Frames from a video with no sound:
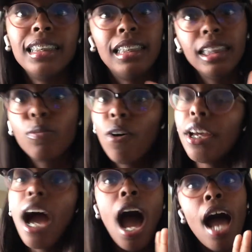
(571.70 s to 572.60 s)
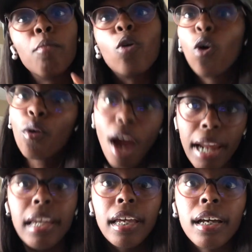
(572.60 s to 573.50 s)
This point, I'm
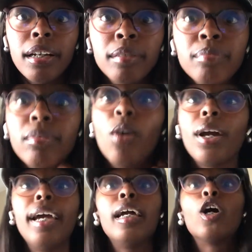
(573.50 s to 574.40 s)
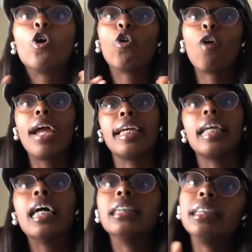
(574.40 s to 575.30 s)
crying. Okay?
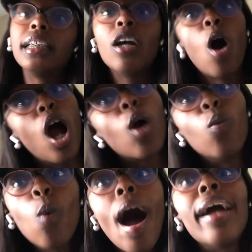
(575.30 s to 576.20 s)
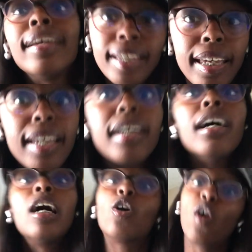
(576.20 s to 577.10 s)
Crying. C-R-Y-ing.
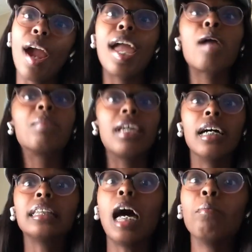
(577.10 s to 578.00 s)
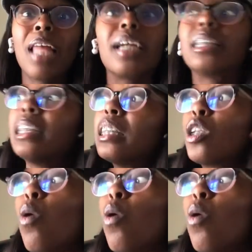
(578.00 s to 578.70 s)
Crying because I'm like, sis,